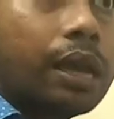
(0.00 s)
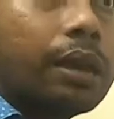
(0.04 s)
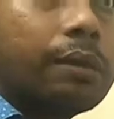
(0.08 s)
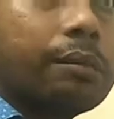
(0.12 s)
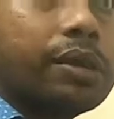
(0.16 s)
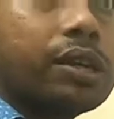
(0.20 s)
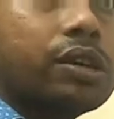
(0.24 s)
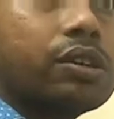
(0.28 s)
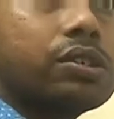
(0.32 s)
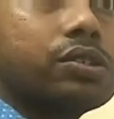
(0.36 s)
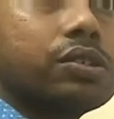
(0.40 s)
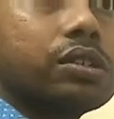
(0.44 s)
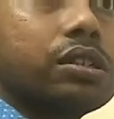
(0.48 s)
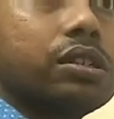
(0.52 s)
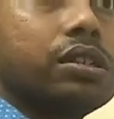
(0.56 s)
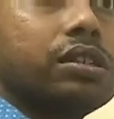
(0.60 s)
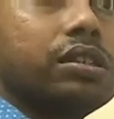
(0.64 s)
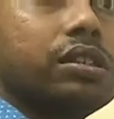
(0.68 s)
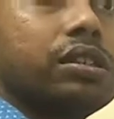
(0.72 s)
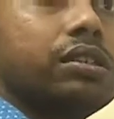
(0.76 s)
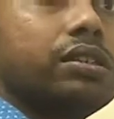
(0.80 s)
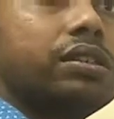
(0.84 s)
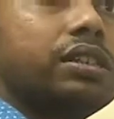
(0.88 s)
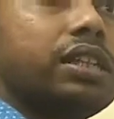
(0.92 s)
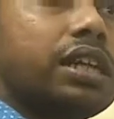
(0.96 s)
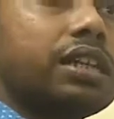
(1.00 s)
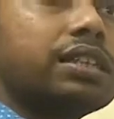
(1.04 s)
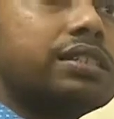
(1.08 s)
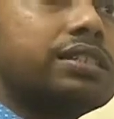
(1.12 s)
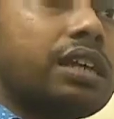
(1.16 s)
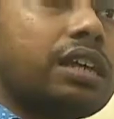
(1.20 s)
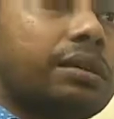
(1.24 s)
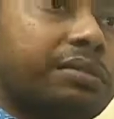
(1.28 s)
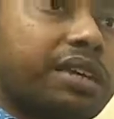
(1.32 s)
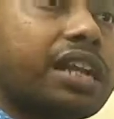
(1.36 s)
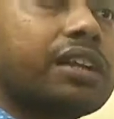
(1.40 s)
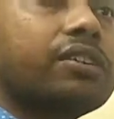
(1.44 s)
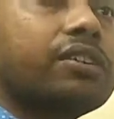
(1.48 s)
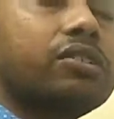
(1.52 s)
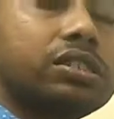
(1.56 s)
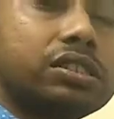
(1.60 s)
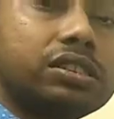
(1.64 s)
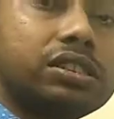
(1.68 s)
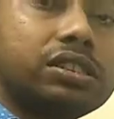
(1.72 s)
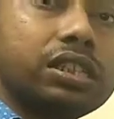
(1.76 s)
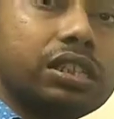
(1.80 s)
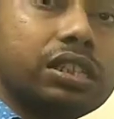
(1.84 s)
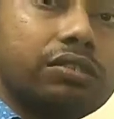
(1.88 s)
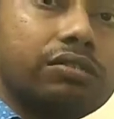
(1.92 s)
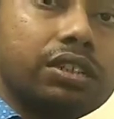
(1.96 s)
because there are some air
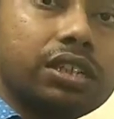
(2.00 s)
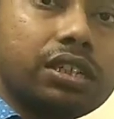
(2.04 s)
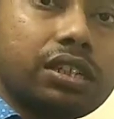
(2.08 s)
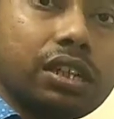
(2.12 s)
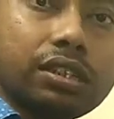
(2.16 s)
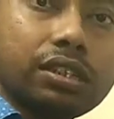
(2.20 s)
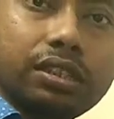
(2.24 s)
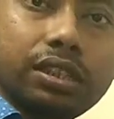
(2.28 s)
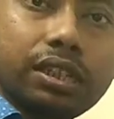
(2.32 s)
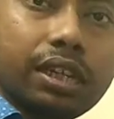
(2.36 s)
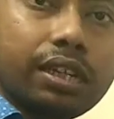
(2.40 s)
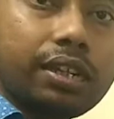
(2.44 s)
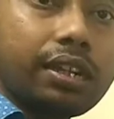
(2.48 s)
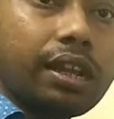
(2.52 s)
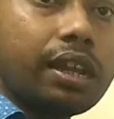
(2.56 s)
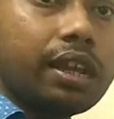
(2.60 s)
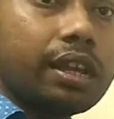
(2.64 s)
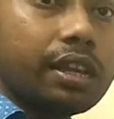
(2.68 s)
conditioning unit are there,